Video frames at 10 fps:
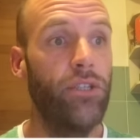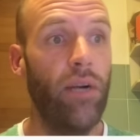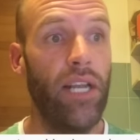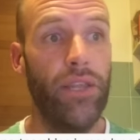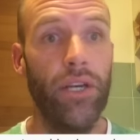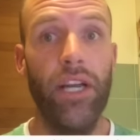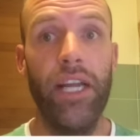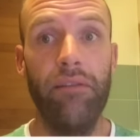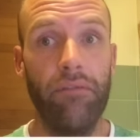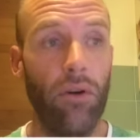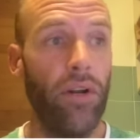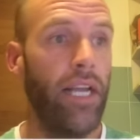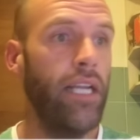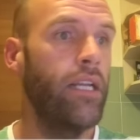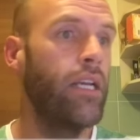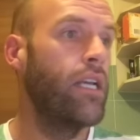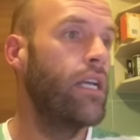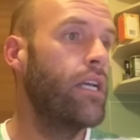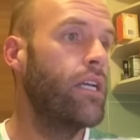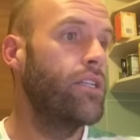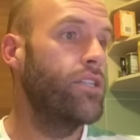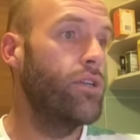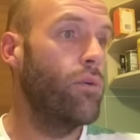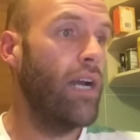2013-14 to